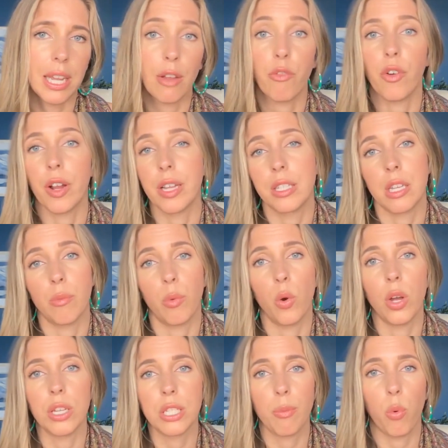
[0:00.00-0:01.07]
like for example,
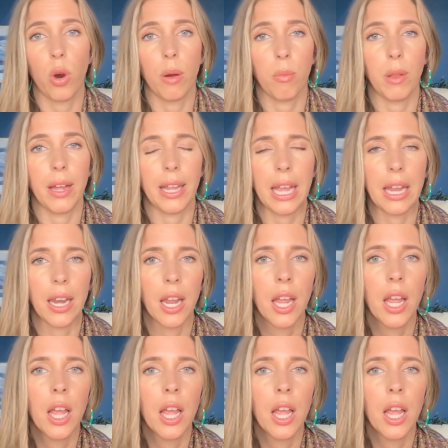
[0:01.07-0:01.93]
a support plugin.